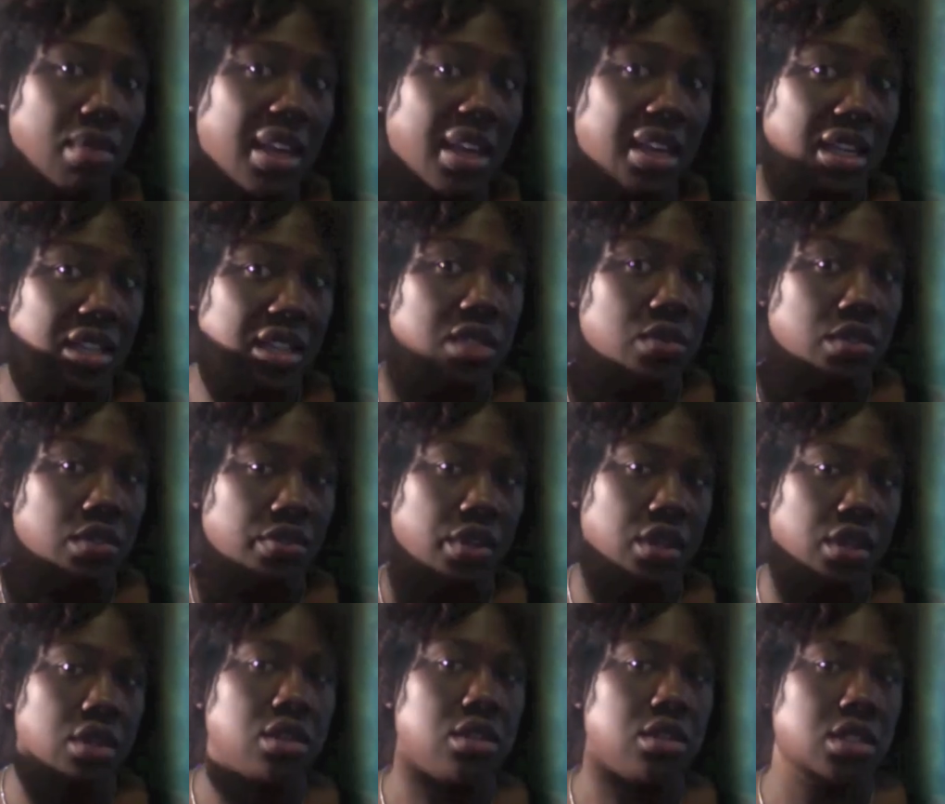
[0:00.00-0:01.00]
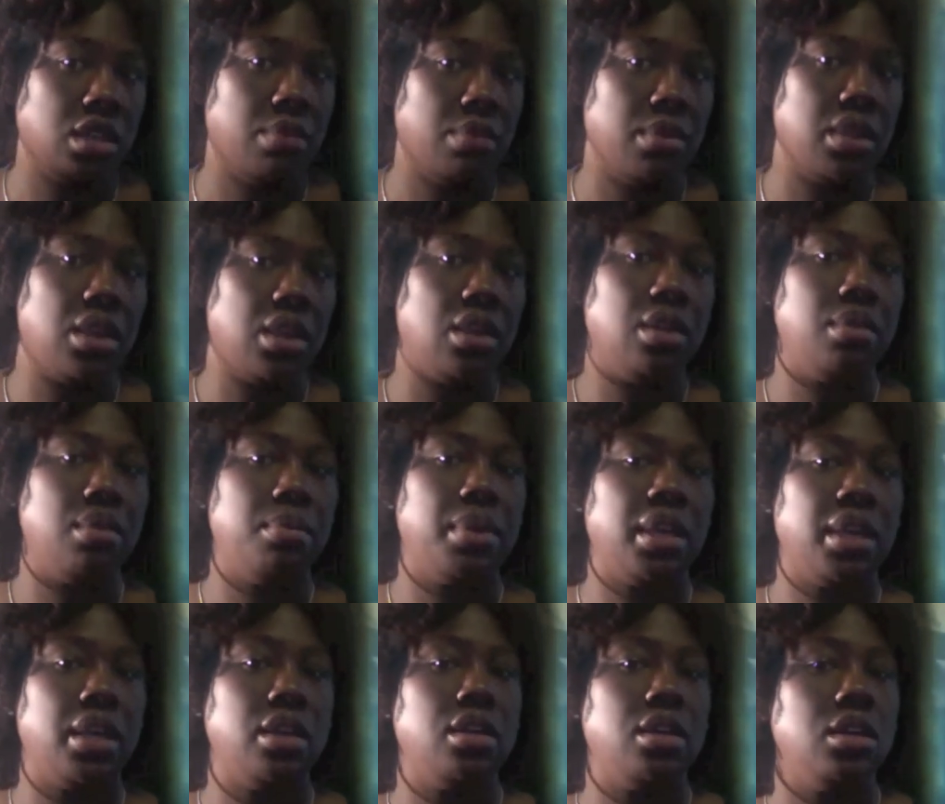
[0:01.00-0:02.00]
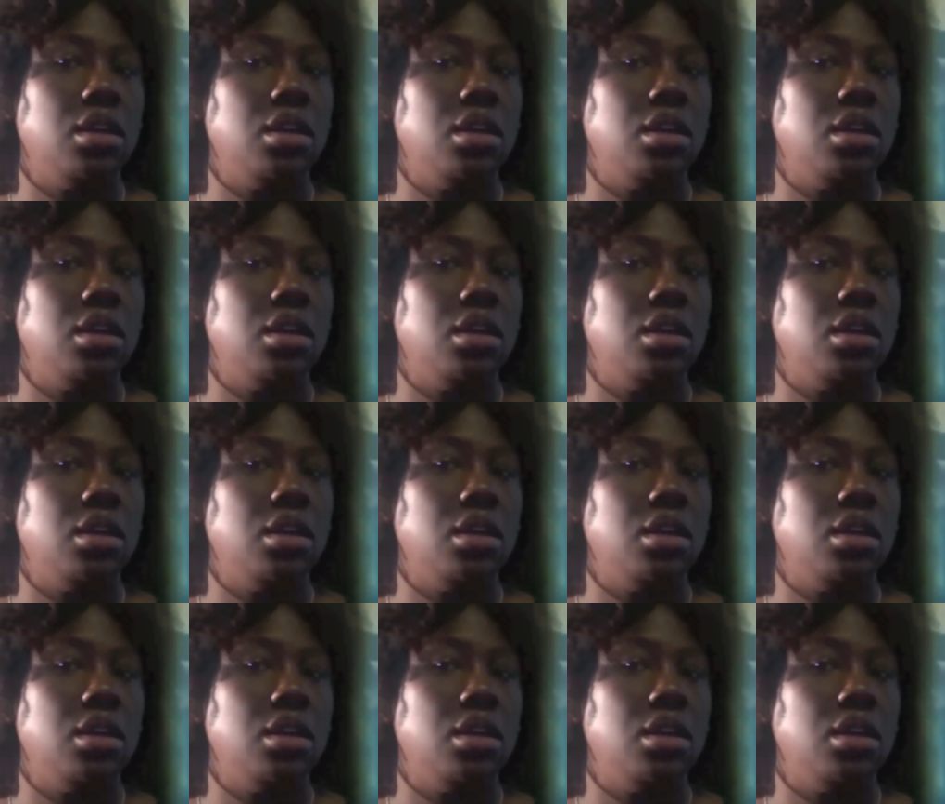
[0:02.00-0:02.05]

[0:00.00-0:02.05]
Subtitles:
ends were feeling something, but